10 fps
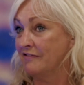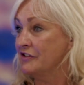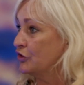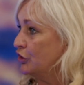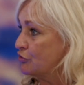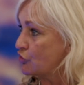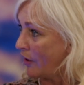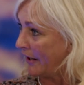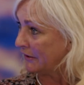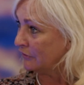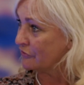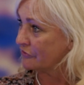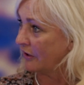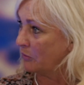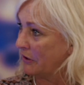is a new train that's
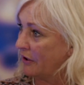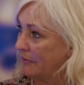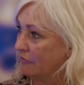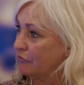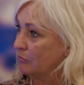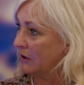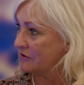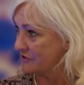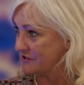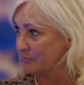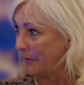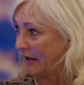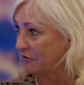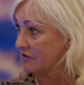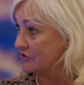going to be going from London St
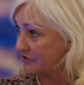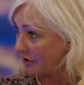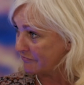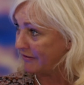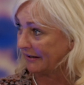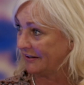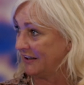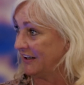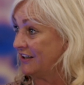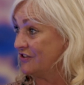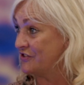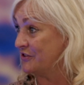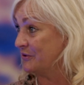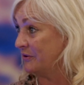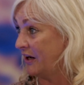Pancras directly
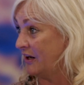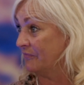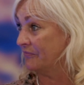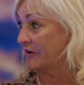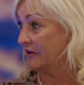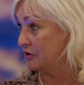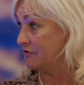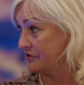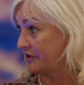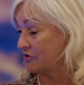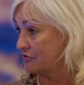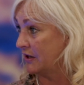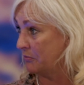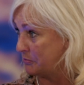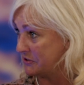into a Eurostar train
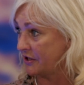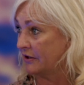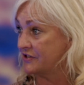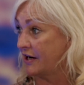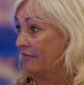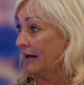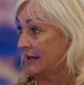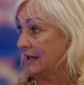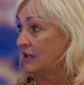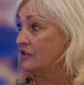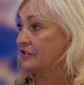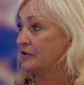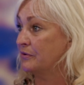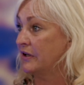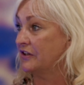that will be going directly
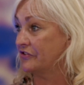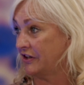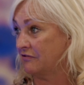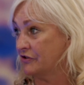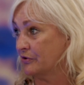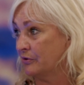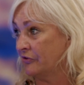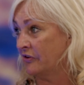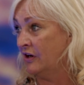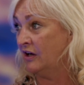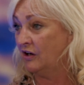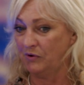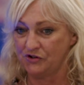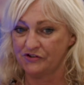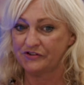into these ski resorts,
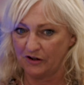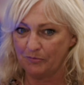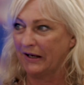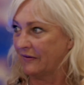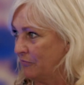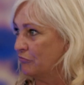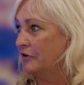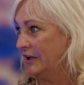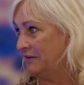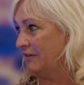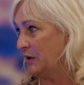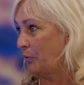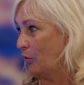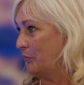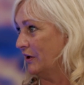which is going to make them really, really
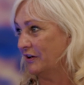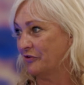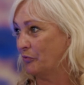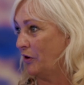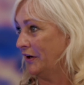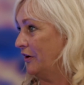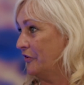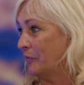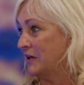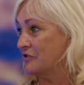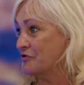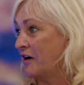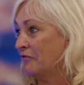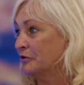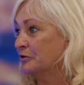popular, because what a nice way to
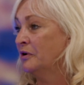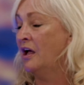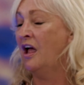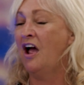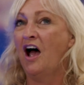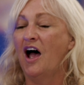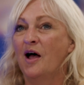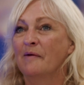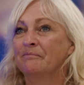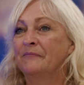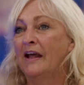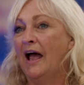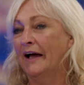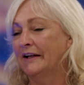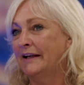travel. And
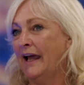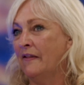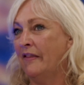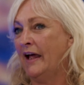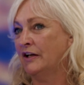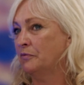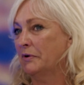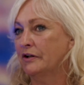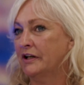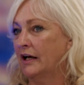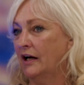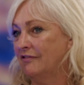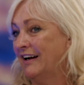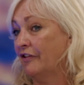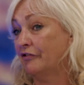again, there you'd be looking at
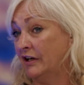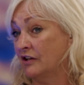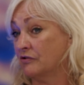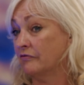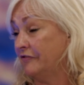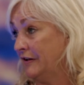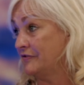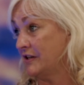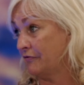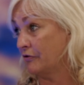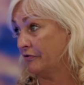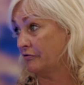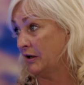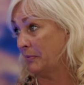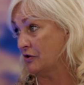around 350 for a
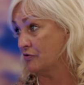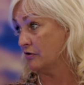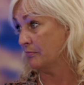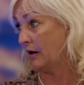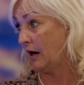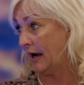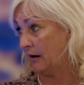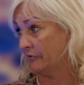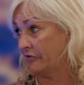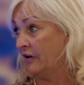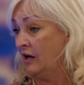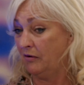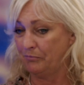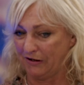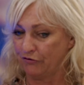3-bedroom house.
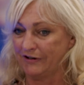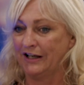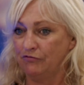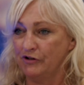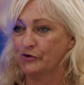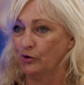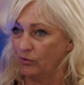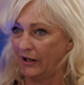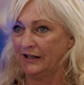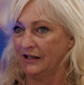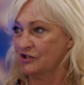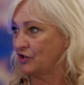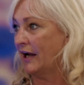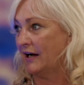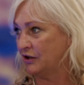But if you're in resort and in a
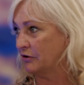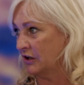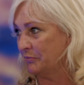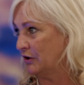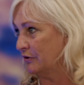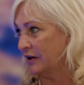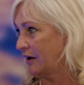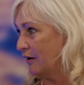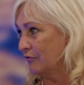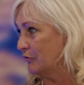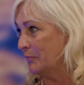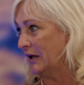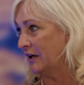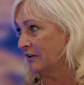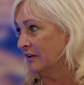chalet, you're going to be looking at over $1
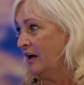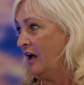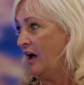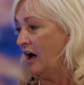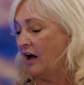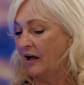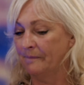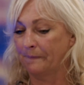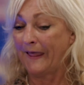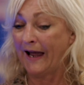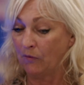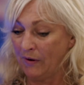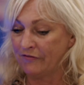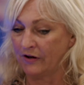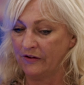million.
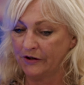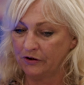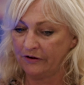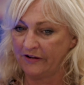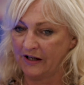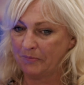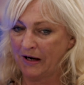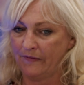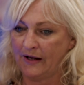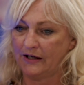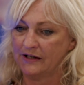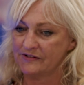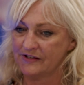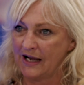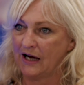However, the good thing about that is
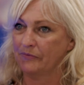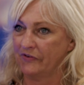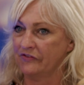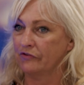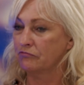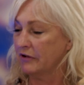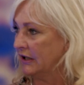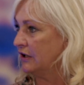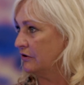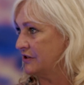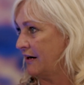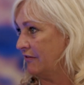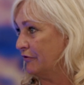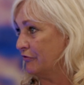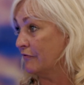the Alps is a really good
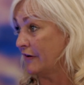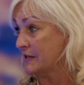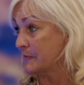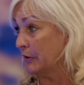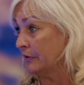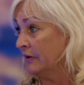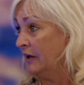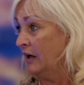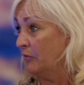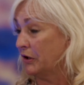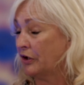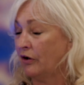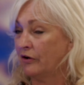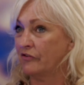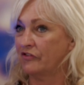area for investment,
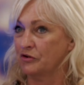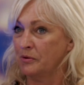because you